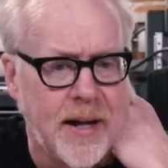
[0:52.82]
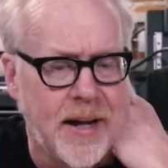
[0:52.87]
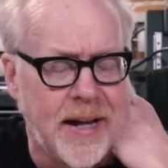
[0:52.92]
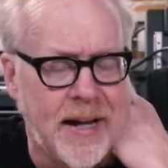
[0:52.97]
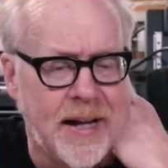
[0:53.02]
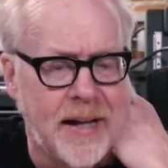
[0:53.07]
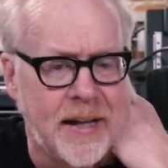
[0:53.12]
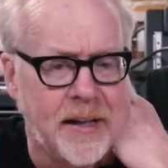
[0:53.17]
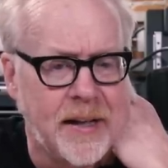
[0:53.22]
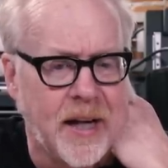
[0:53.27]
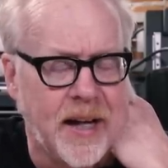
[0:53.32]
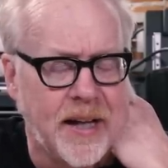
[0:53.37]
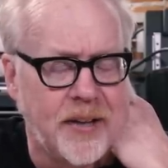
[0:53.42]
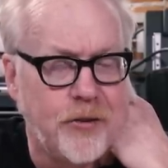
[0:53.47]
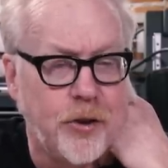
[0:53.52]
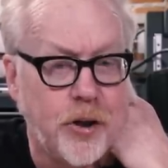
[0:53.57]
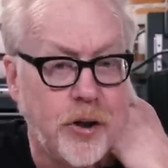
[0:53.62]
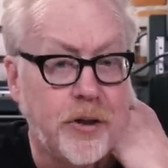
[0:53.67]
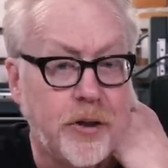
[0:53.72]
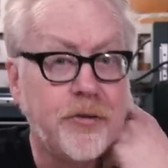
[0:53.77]
and I
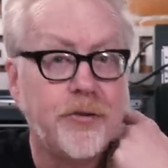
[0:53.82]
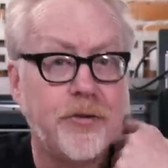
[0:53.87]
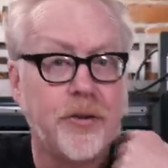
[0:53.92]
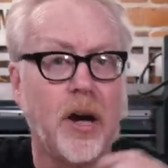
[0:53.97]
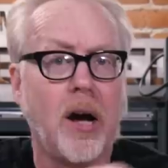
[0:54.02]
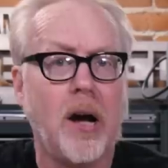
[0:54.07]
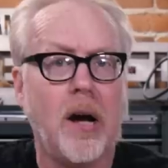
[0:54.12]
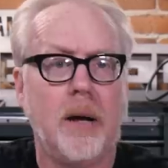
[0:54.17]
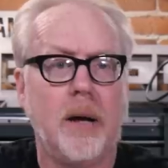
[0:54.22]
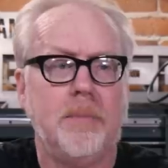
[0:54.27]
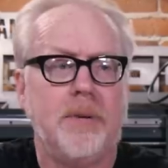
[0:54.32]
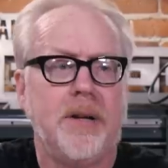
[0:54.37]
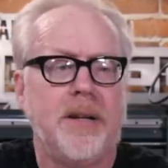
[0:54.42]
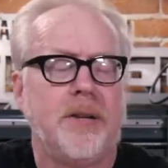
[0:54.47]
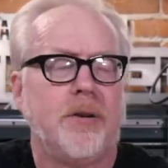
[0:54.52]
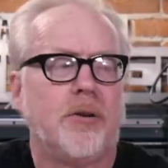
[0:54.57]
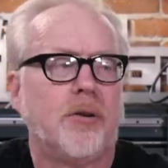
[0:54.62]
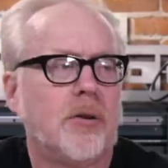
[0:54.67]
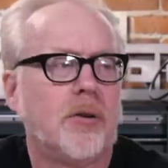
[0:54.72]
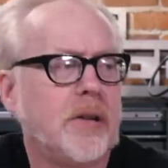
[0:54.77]
took a job
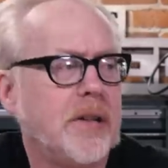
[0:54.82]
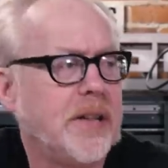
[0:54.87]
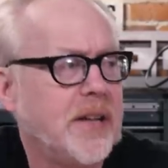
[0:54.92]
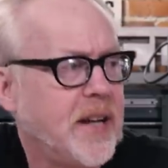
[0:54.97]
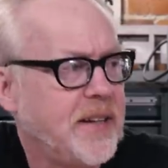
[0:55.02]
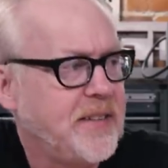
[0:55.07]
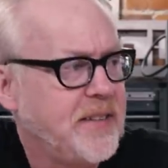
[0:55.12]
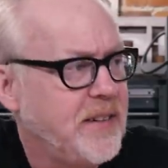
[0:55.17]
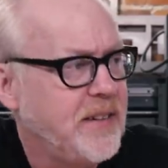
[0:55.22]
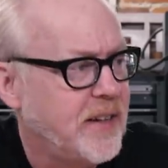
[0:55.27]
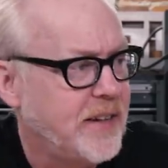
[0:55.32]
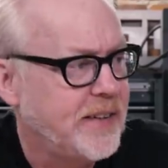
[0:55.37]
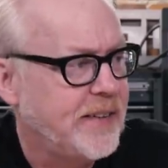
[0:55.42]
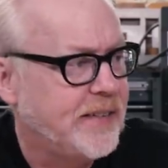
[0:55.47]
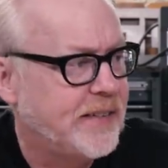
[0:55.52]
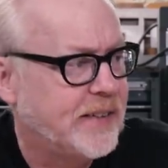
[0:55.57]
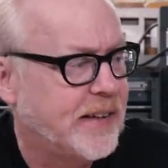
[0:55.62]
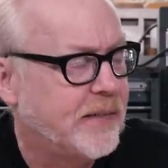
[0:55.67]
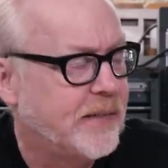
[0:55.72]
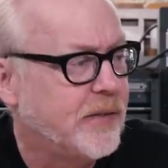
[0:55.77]
in early
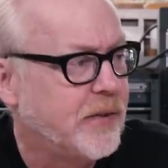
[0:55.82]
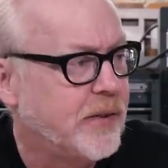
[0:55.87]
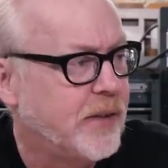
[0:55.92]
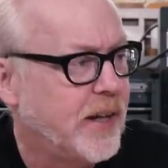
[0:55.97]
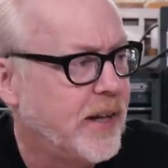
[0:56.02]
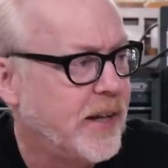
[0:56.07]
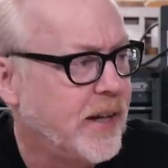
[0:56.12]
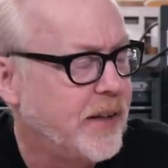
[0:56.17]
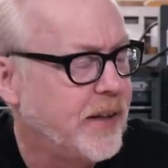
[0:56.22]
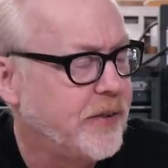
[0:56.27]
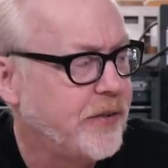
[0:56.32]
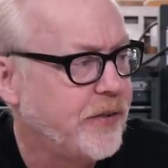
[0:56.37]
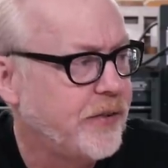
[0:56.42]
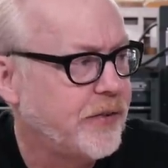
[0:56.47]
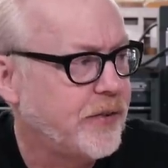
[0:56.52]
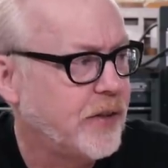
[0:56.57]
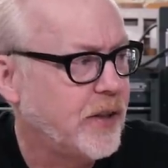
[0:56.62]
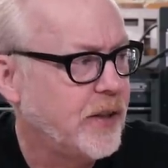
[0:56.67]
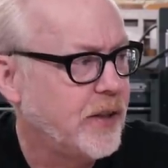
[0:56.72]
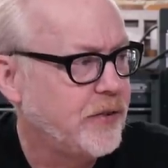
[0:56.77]
1997
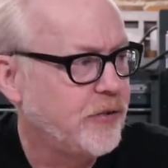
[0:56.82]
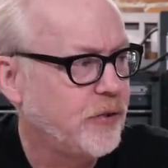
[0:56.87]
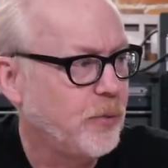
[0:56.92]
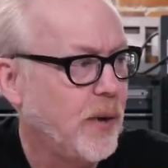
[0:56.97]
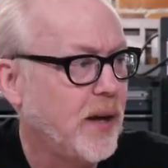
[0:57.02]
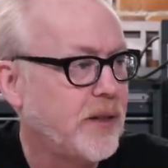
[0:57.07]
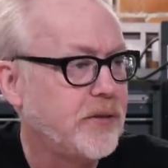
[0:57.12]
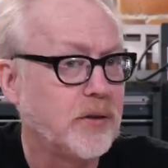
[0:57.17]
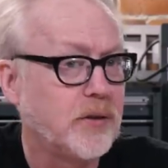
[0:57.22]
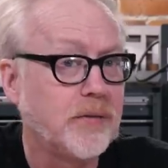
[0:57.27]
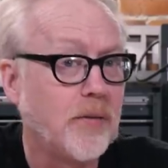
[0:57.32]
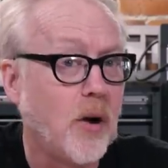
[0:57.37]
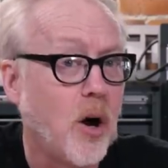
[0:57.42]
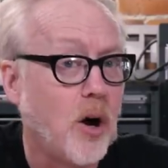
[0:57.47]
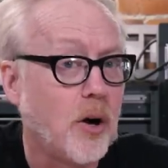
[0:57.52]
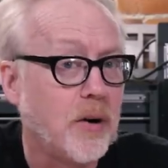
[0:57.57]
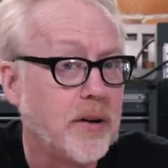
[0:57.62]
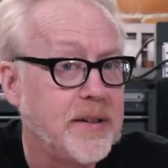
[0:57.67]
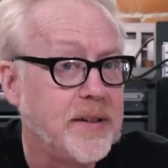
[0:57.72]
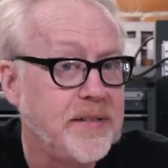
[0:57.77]
as director of
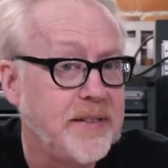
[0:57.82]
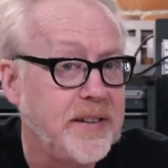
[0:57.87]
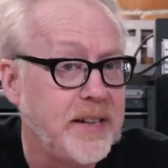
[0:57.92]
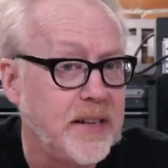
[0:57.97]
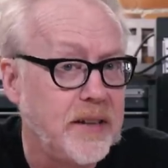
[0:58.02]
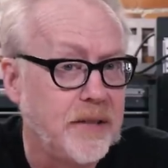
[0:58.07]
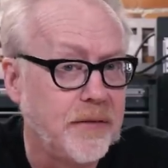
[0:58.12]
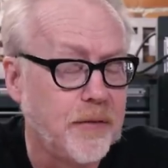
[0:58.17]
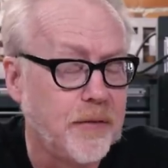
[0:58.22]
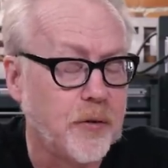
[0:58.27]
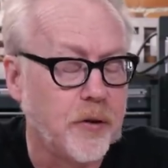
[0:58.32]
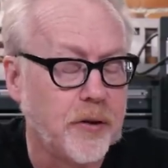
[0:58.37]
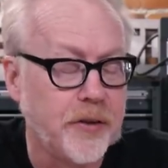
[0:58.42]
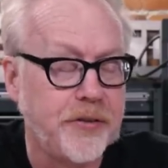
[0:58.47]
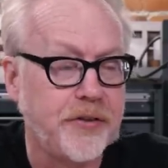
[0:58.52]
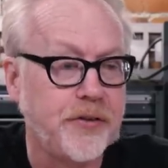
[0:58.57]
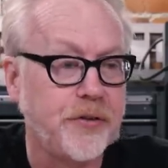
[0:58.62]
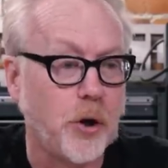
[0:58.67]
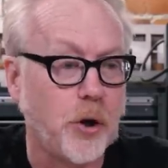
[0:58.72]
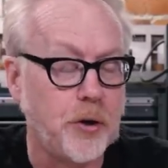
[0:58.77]
R&D for a
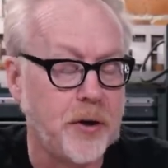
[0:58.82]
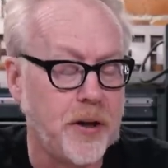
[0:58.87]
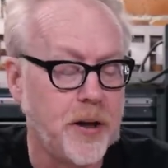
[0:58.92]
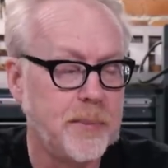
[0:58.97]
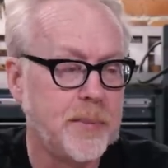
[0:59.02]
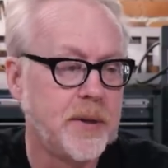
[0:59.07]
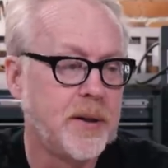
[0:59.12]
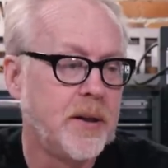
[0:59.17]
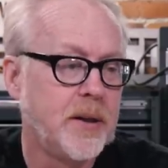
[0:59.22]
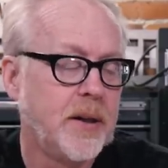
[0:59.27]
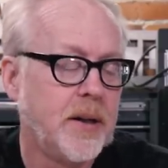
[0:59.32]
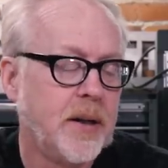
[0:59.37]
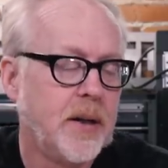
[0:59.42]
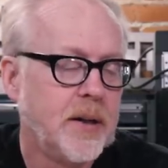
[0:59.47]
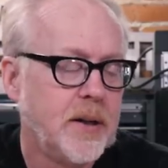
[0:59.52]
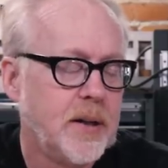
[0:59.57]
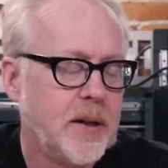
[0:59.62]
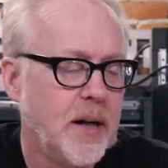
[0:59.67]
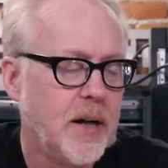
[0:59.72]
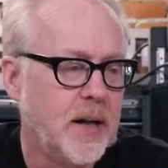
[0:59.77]
startup.
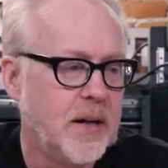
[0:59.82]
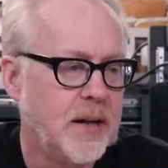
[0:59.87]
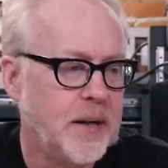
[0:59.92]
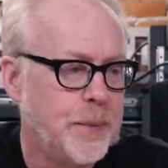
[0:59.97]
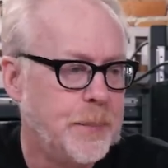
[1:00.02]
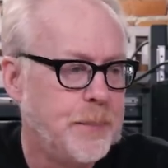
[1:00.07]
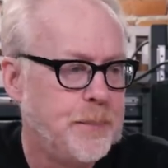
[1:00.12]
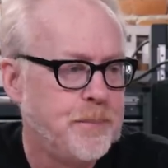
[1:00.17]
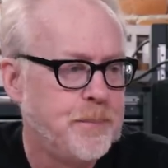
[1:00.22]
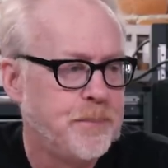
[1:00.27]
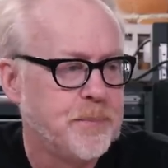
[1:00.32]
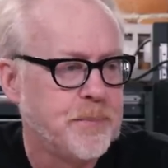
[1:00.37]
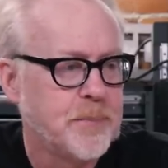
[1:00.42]
Um,